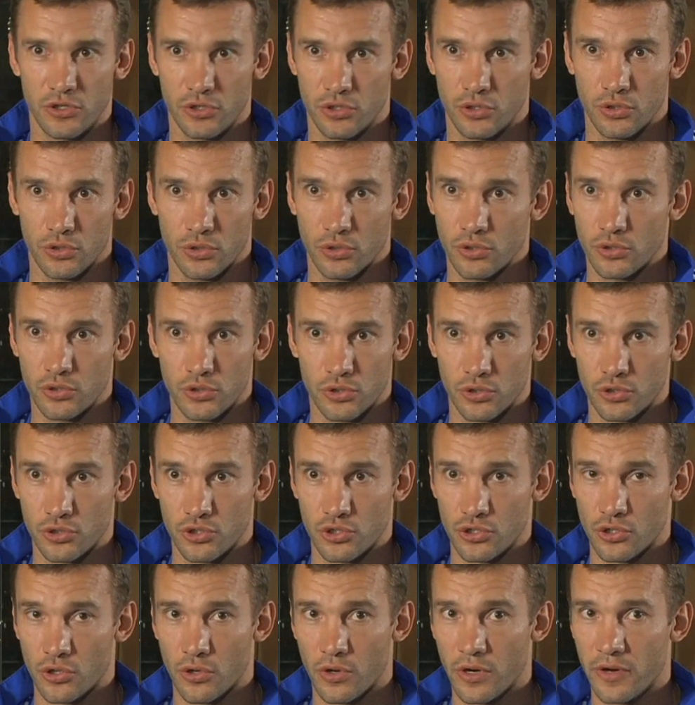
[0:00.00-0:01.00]
to to
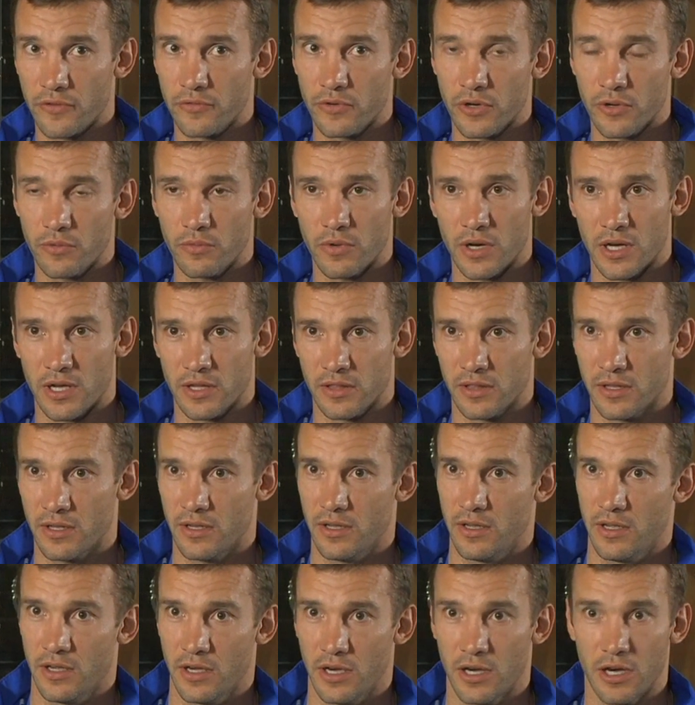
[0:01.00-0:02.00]
show everyone
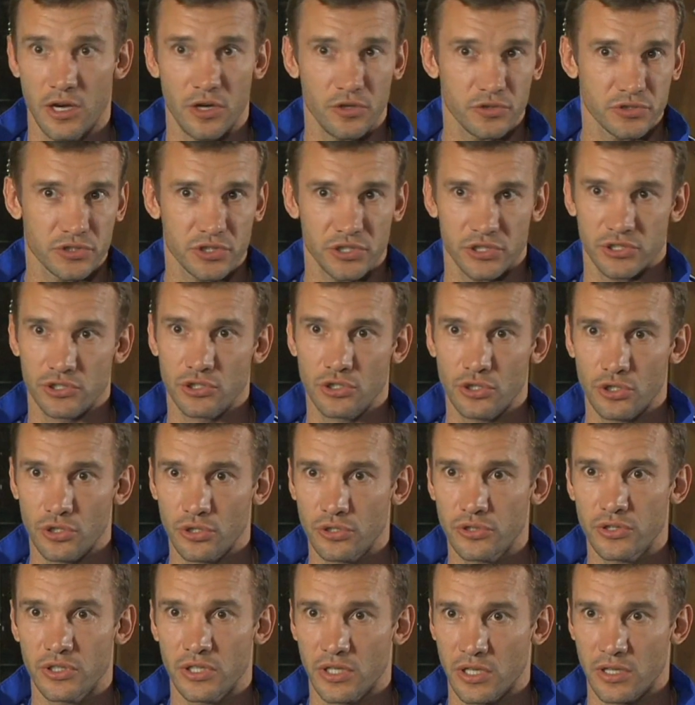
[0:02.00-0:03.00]
how he's
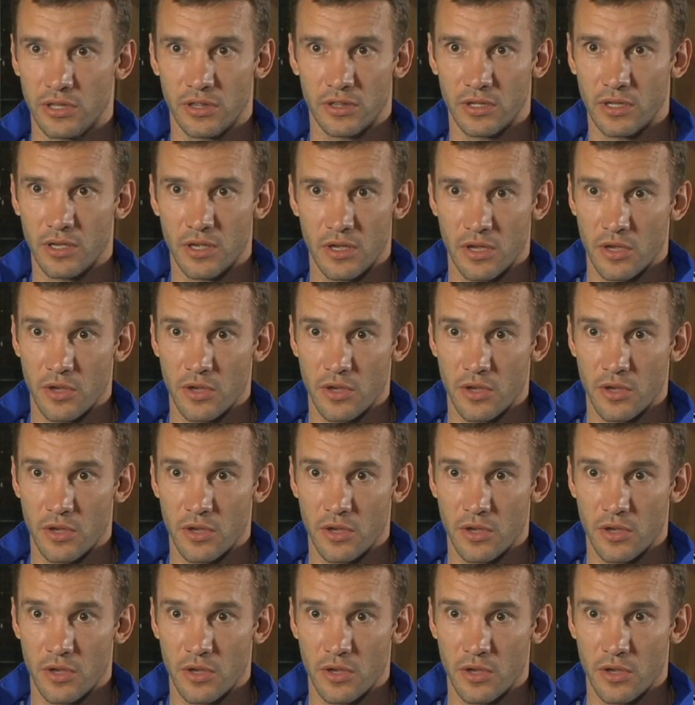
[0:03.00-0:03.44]
good and